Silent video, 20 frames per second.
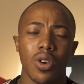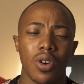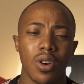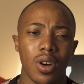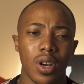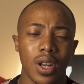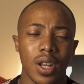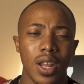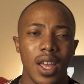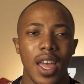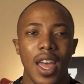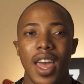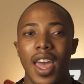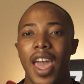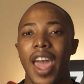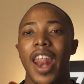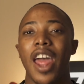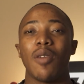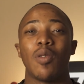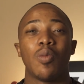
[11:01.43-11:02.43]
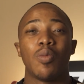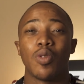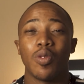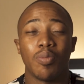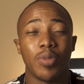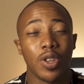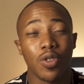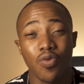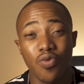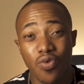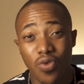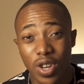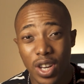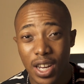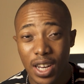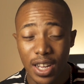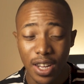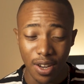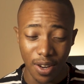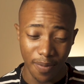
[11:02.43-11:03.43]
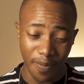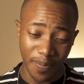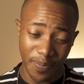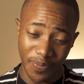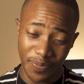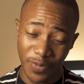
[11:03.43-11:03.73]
on. And I remember being really,